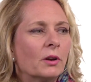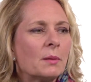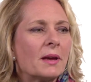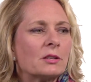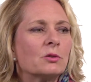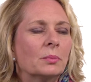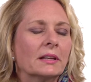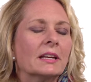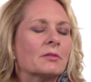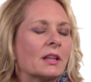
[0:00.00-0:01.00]
really makes you a
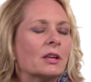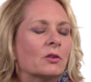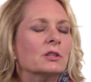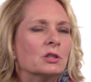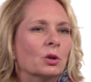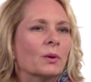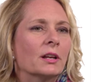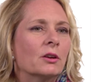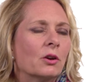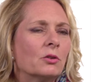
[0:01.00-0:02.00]
believer that you can do
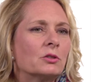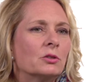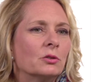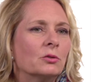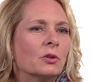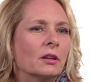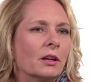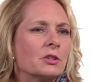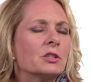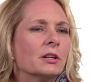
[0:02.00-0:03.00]
it. You go to a
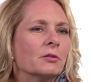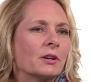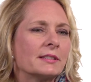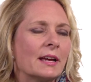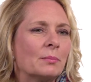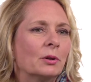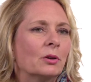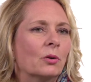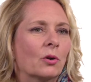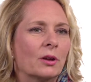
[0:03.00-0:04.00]
luncheon, for
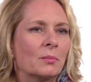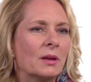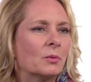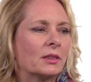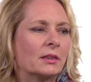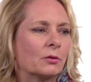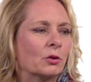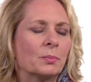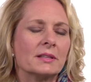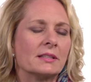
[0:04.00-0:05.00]
example, or you meet with the
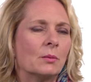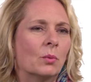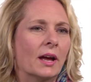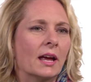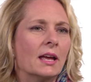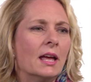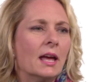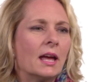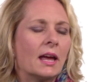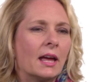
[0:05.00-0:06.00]
group in some way,
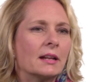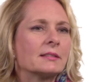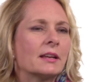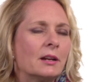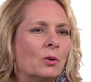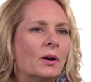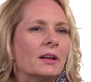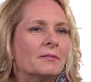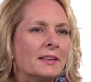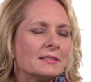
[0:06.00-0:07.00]
and it's like, you know what,
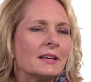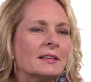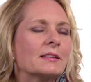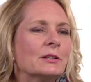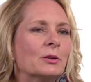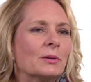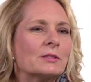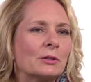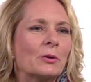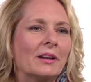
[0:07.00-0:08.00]
if these ladies can do it,
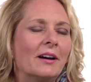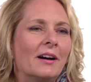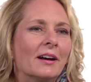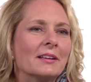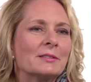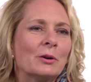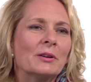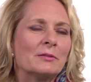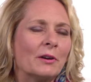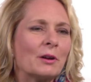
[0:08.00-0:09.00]
so can I. So
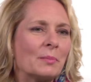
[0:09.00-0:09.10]
it's very